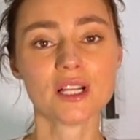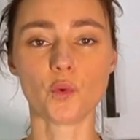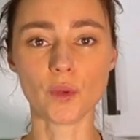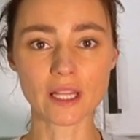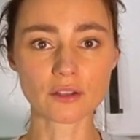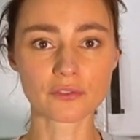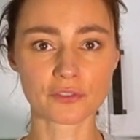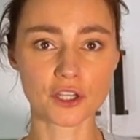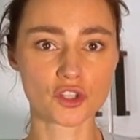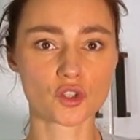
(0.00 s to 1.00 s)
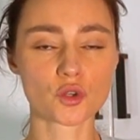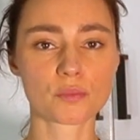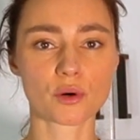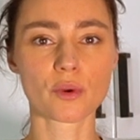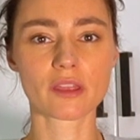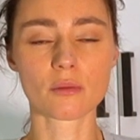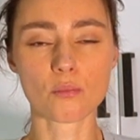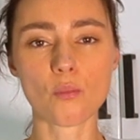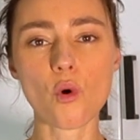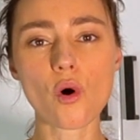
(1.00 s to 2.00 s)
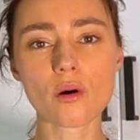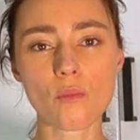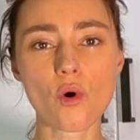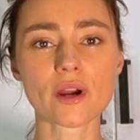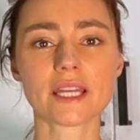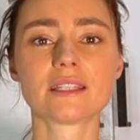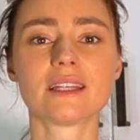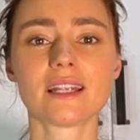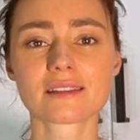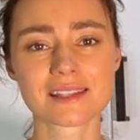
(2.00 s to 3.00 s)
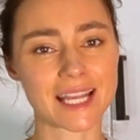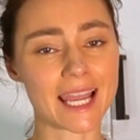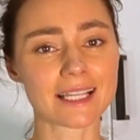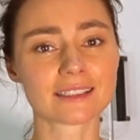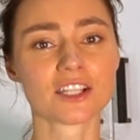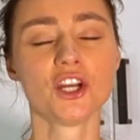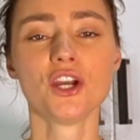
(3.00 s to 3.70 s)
Real fish soup, or with a more intense taste,